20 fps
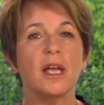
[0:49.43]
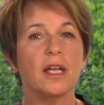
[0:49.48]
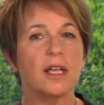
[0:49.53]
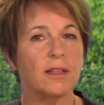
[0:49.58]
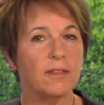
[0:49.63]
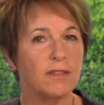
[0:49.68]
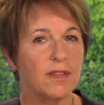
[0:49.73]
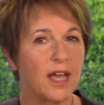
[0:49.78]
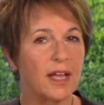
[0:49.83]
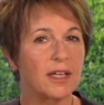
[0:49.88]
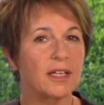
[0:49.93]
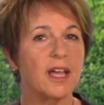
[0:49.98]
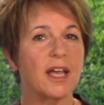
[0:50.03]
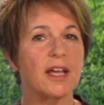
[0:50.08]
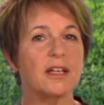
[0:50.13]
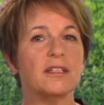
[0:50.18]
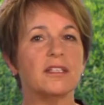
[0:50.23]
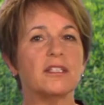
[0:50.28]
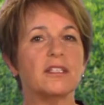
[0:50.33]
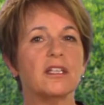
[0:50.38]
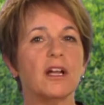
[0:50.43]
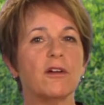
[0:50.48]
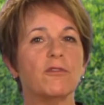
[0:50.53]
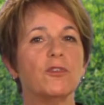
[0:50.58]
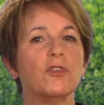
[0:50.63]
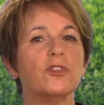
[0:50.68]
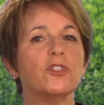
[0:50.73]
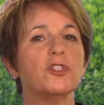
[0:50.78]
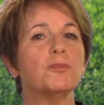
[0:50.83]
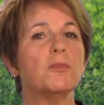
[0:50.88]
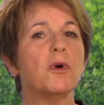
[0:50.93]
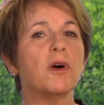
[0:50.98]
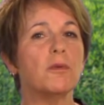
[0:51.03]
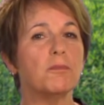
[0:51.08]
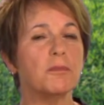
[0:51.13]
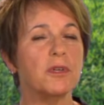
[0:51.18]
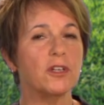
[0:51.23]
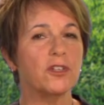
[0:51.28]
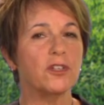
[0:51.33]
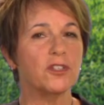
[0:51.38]
In that case, several small
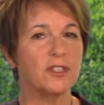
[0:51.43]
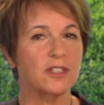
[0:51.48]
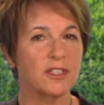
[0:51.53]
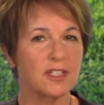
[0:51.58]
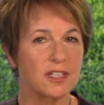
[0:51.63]
meals and